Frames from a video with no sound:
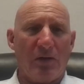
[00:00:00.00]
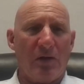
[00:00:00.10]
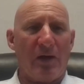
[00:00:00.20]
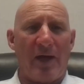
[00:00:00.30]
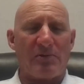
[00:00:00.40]
Oh,
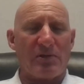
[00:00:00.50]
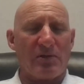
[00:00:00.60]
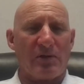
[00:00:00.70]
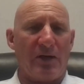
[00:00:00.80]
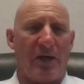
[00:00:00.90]
it
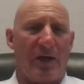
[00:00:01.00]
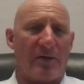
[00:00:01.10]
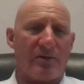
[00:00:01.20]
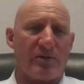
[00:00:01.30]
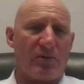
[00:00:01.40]
absolutely
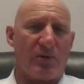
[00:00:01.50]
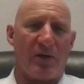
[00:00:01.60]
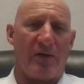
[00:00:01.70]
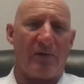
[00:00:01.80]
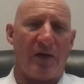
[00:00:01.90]
has. And Jordan,
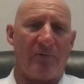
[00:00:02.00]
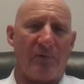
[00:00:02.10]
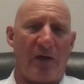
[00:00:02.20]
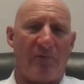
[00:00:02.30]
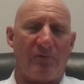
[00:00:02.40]

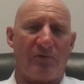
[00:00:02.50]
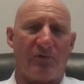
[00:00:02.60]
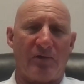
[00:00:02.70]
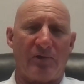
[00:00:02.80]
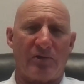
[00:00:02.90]
I've
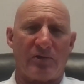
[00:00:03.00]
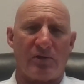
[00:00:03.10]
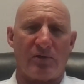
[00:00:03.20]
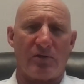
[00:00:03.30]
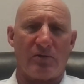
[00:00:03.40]
said this to
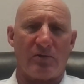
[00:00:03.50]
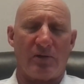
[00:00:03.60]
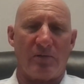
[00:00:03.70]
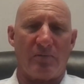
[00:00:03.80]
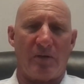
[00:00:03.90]

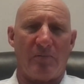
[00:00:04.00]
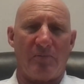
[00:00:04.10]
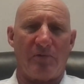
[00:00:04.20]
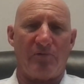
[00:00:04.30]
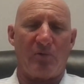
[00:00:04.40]
you
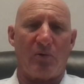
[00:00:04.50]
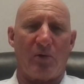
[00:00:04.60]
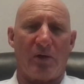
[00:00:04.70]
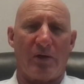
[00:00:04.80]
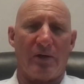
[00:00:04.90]

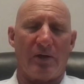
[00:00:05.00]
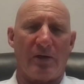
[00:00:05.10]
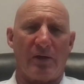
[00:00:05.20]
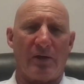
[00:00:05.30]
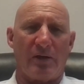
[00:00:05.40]
before. It
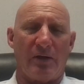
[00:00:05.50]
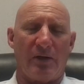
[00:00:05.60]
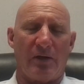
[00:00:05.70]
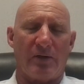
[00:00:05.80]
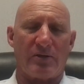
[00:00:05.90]

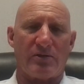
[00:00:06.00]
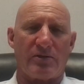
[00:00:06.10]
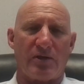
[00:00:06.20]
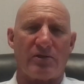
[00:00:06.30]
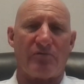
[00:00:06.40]
is
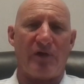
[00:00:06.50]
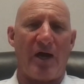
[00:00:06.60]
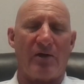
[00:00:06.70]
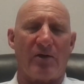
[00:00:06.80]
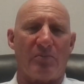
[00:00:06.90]
such a
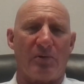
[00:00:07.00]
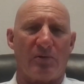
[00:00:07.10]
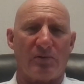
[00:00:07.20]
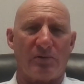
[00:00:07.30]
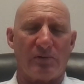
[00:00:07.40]
valuable